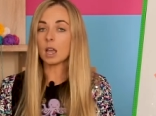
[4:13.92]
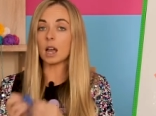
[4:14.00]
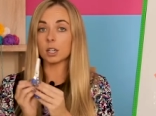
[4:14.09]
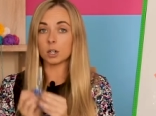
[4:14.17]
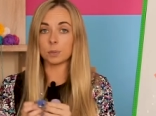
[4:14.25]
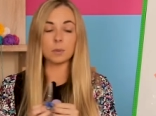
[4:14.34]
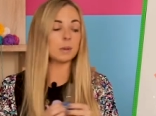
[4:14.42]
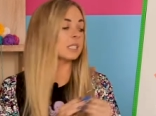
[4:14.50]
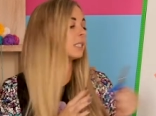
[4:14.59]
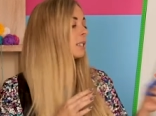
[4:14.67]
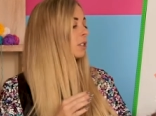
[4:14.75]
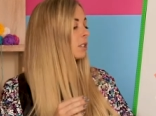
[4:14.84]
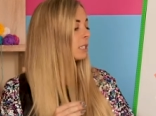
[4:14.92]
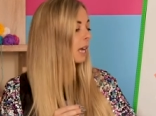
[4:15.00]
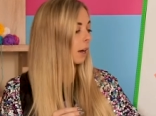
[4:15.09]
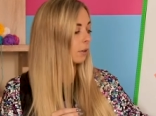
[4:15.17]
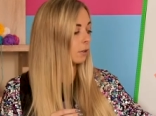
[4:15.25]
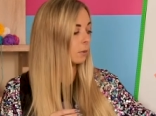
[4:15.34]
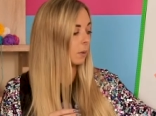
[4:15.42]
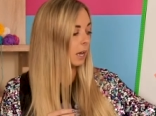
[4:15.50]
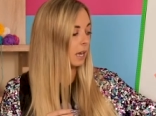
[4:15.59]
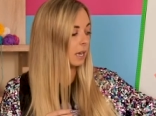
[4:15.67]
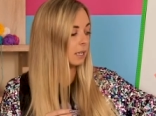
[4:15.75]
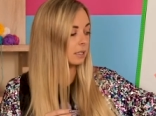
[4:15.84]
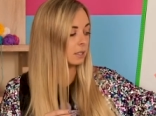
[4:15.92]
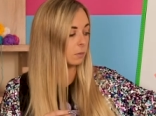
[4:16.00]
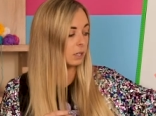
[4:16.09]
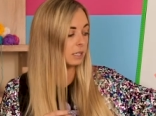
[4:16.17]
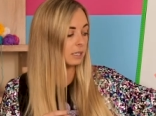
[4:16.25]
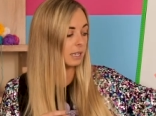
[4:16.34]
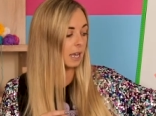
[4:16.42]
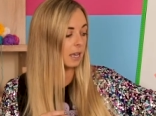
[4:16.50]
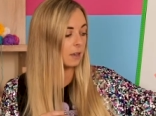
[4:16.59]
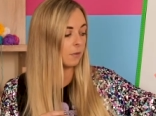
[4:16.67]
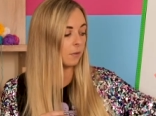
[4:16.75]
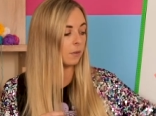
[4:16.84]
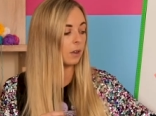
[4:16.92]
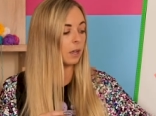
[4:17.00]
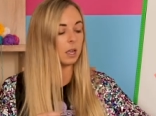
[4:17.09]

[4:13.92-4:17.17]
I'm gonna put my scissors out of the way, somewhere safe.